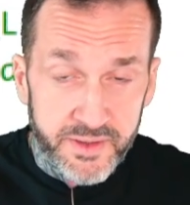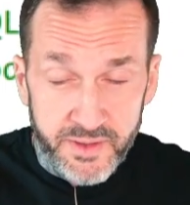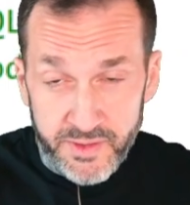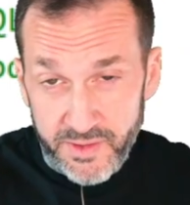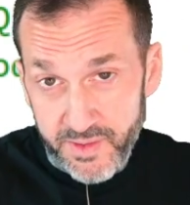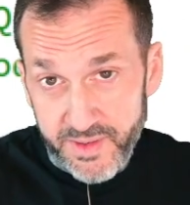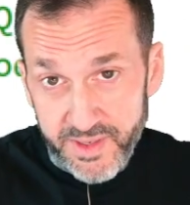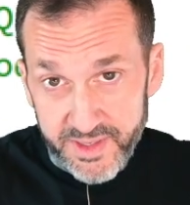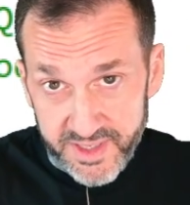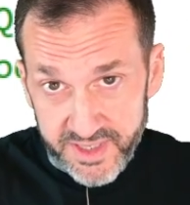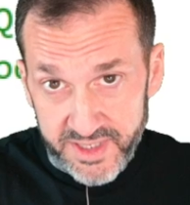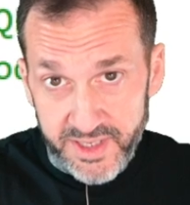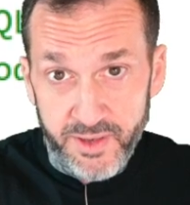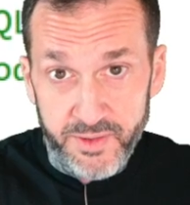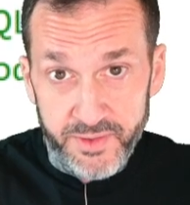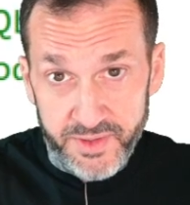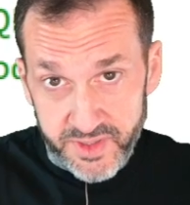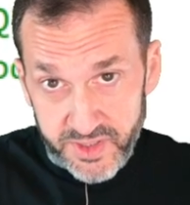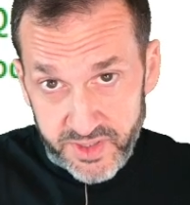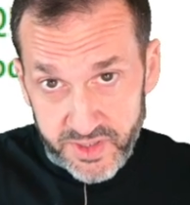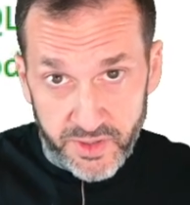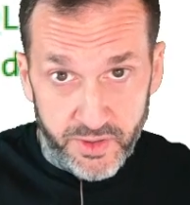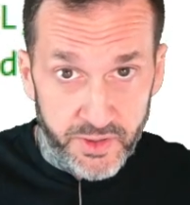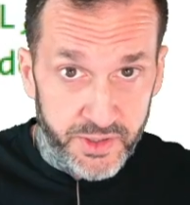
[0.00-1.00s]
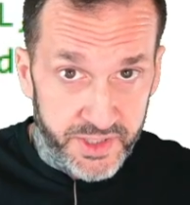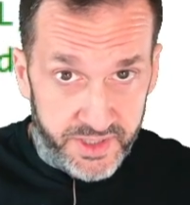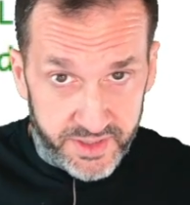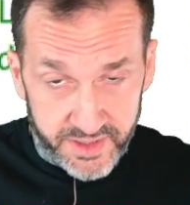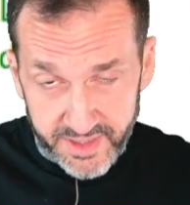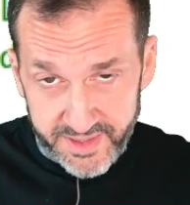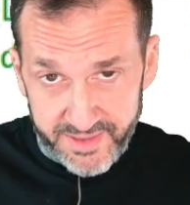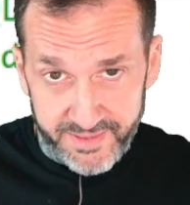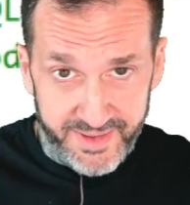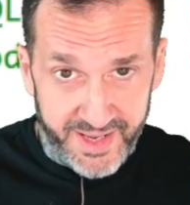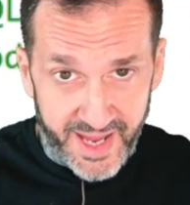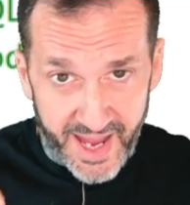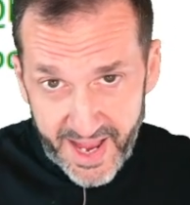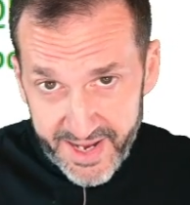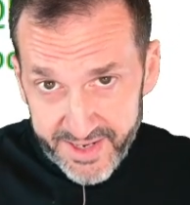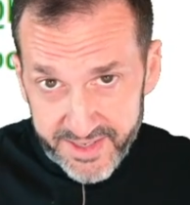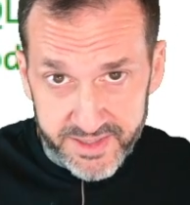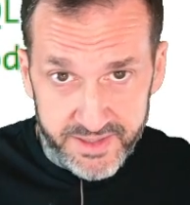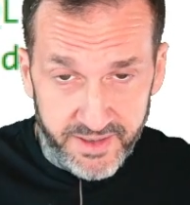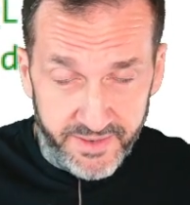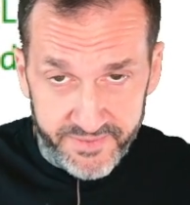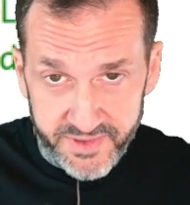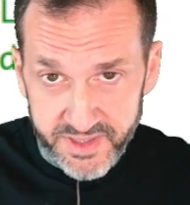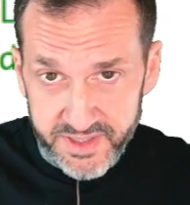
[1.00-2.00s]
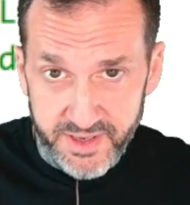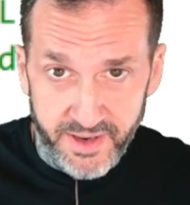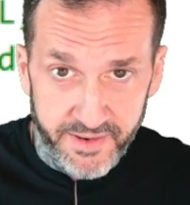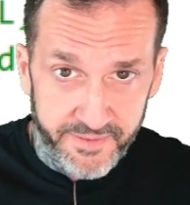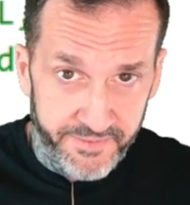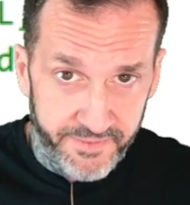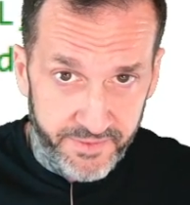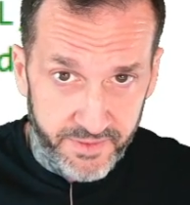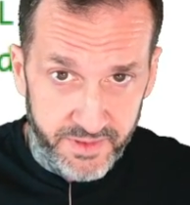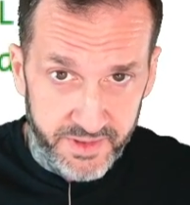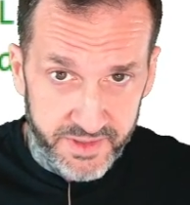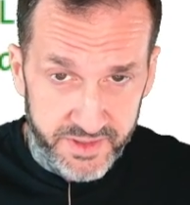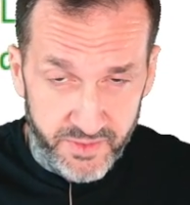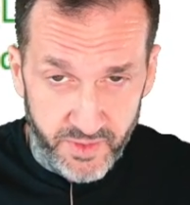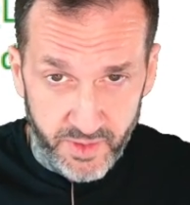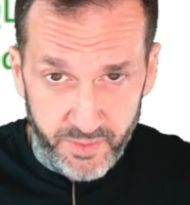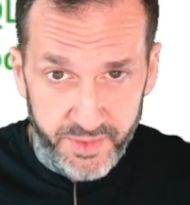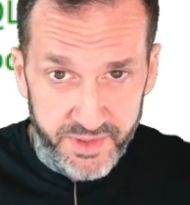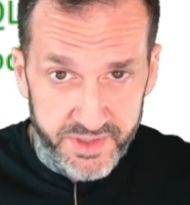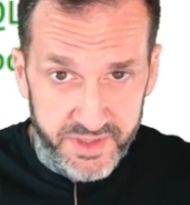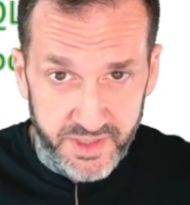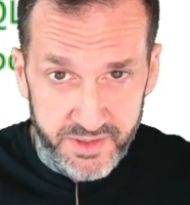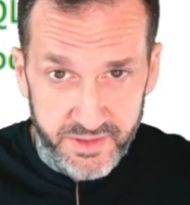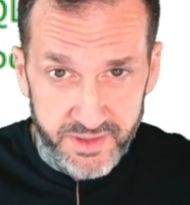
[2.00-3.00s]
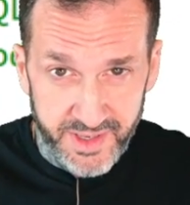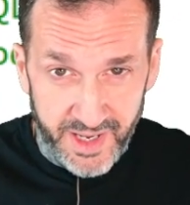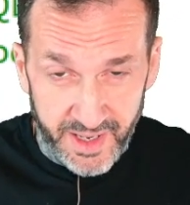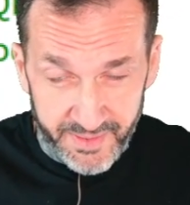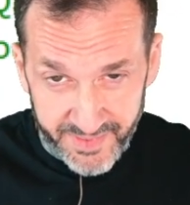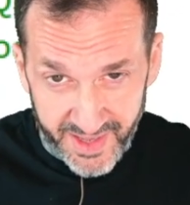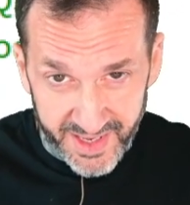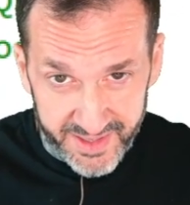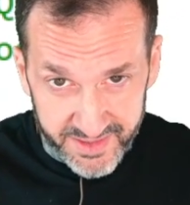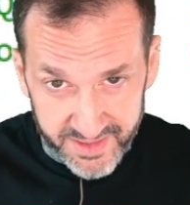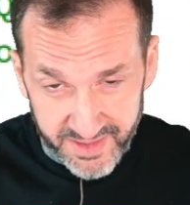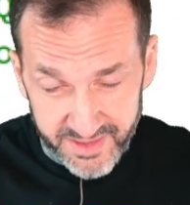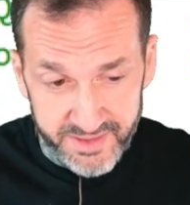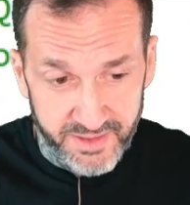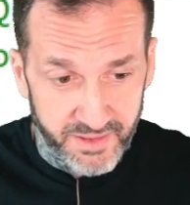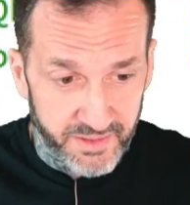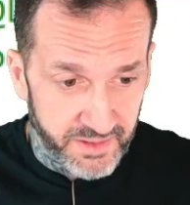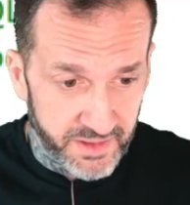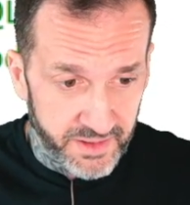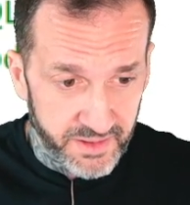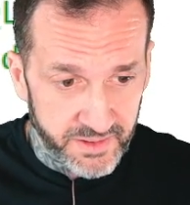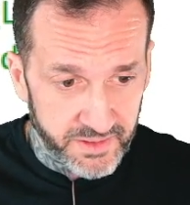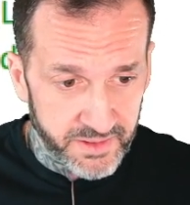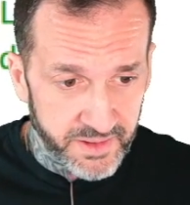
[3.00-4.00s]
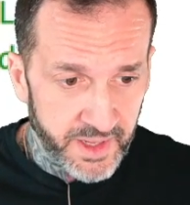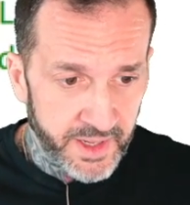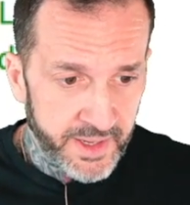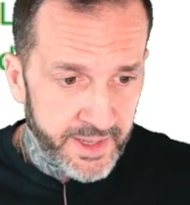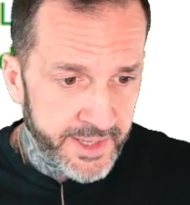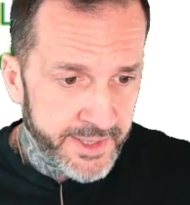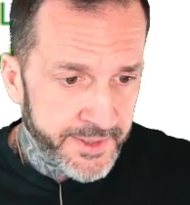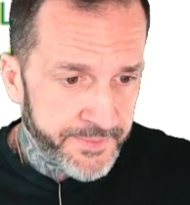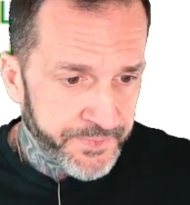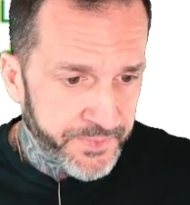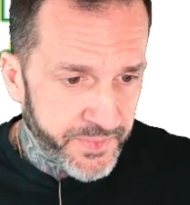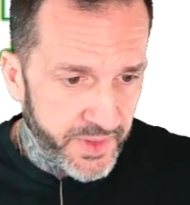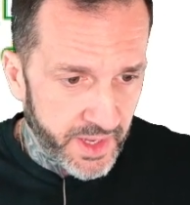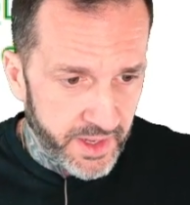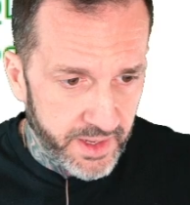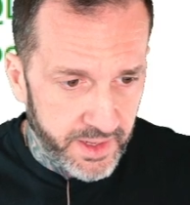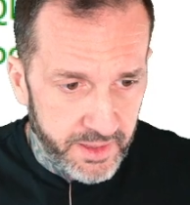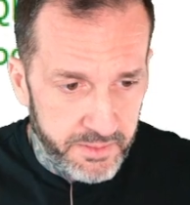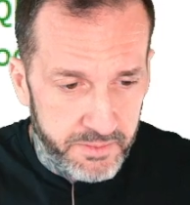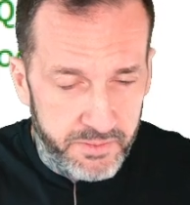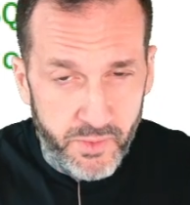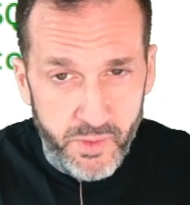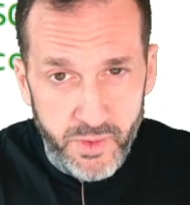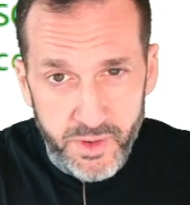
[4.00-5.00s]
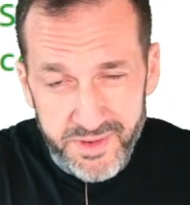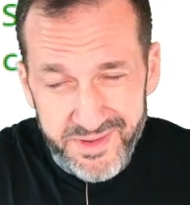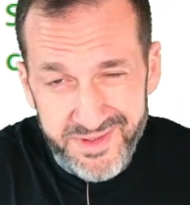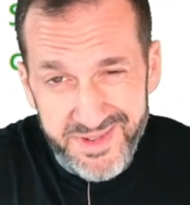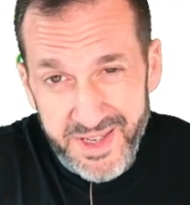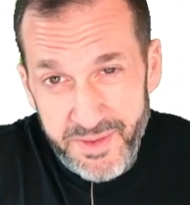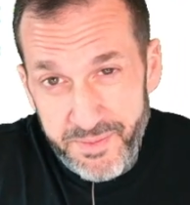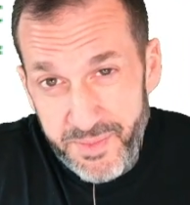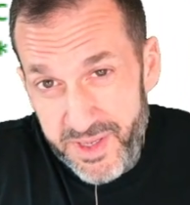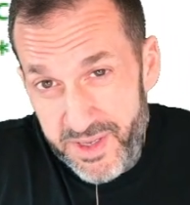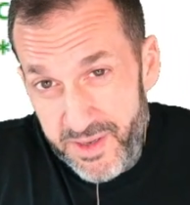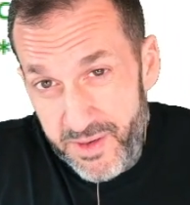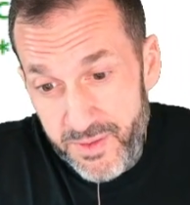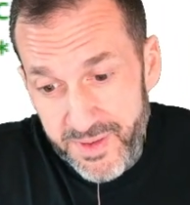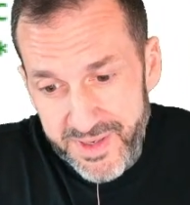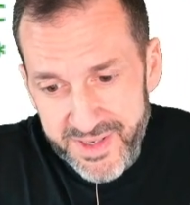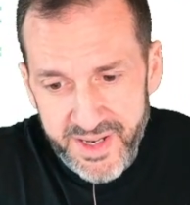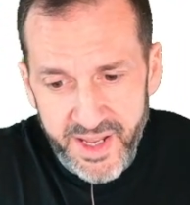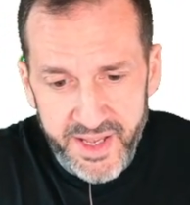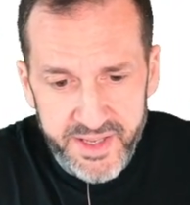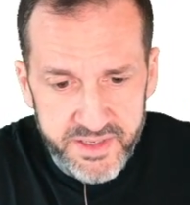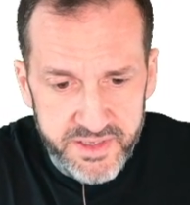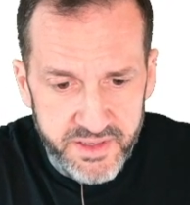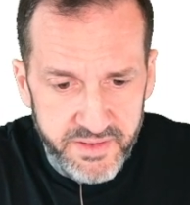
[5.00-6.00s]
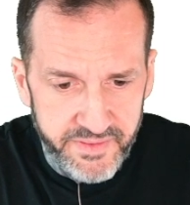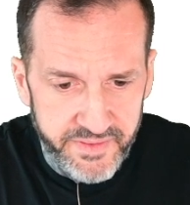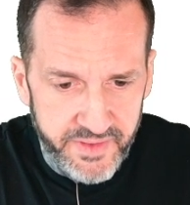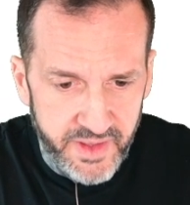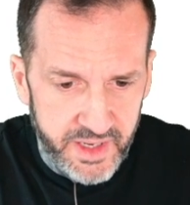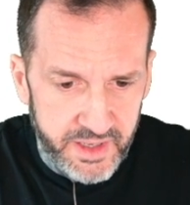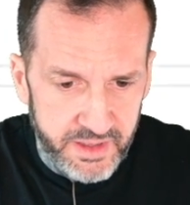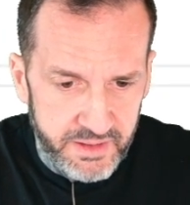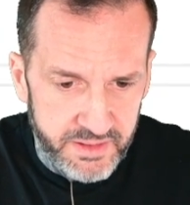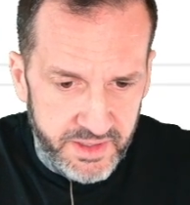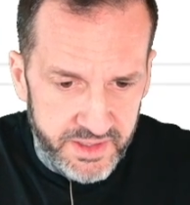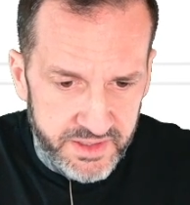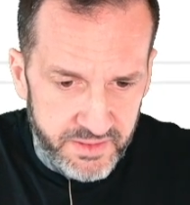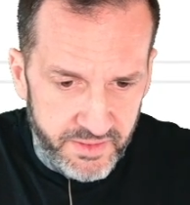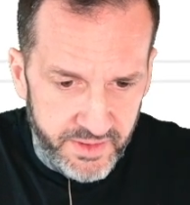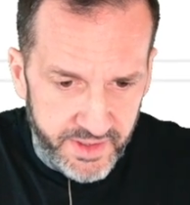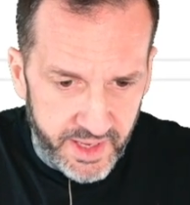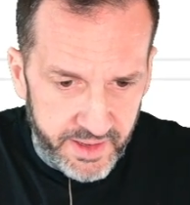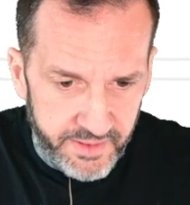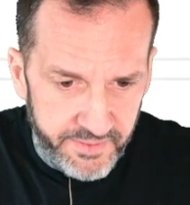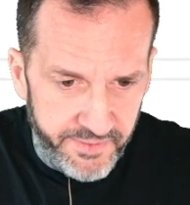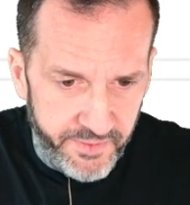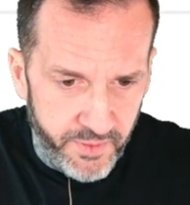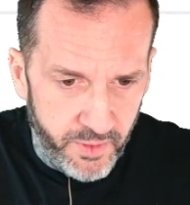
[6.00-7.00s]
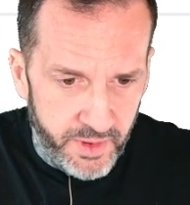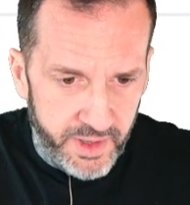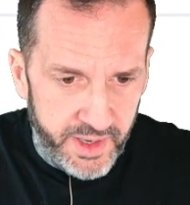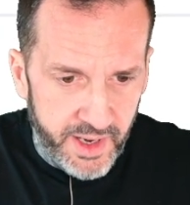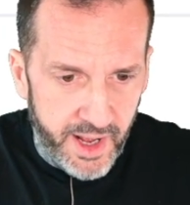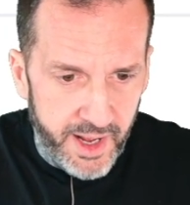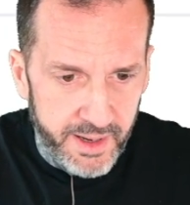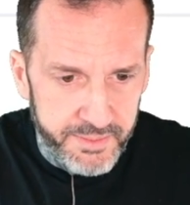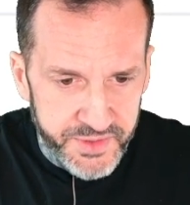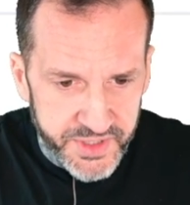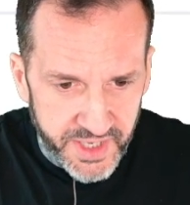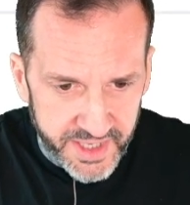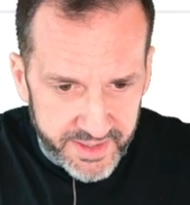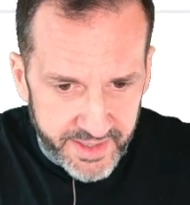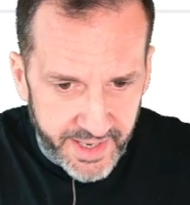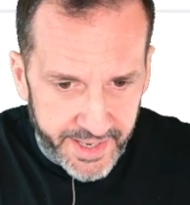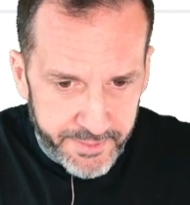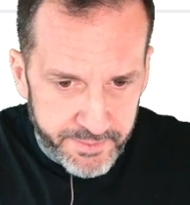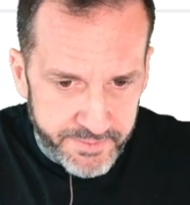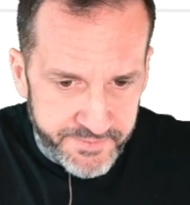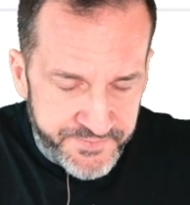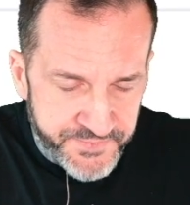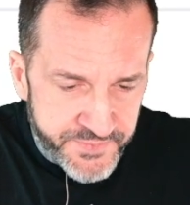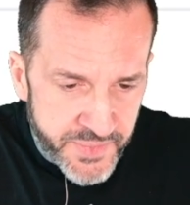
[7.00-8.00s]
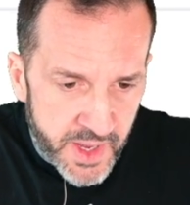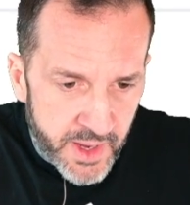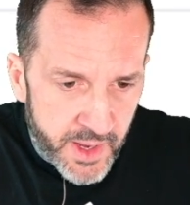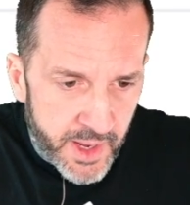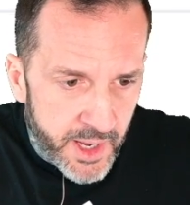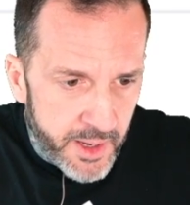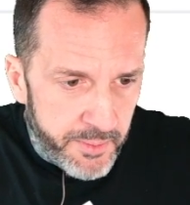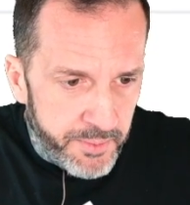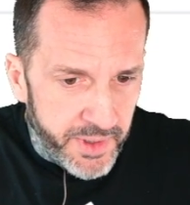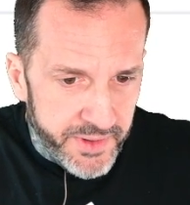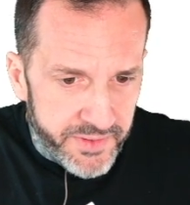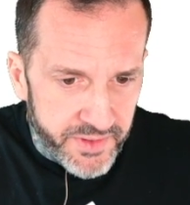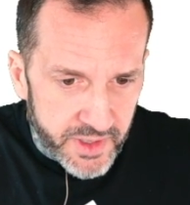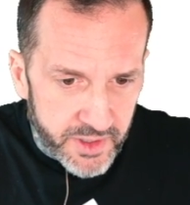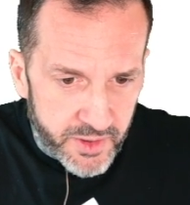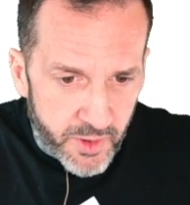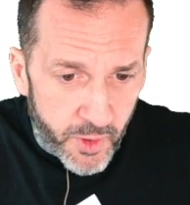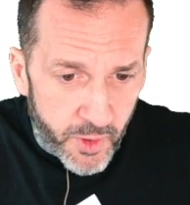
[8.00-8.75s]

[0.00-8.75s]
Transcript: So you can still search the text of stuff for a store procedure name. That's just a little uh, more CPU intensive than just looking for an object name. But the